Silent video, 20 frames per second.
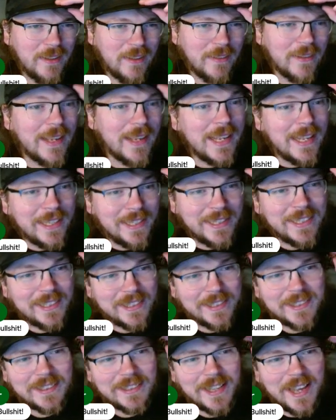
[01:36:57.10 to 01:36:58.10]
well,
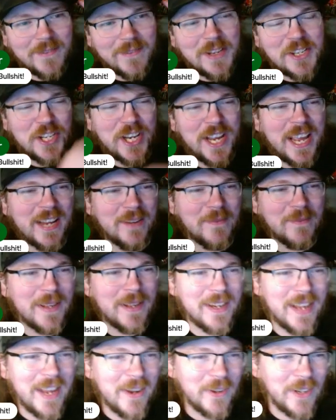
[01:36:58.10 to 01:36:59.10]
I mean, she had
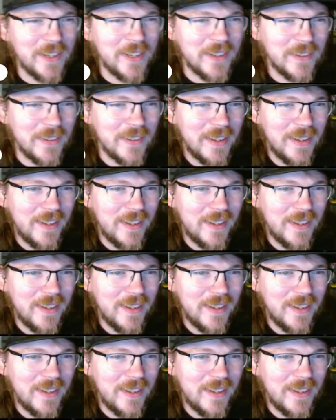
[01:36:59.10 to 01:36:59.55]
been out on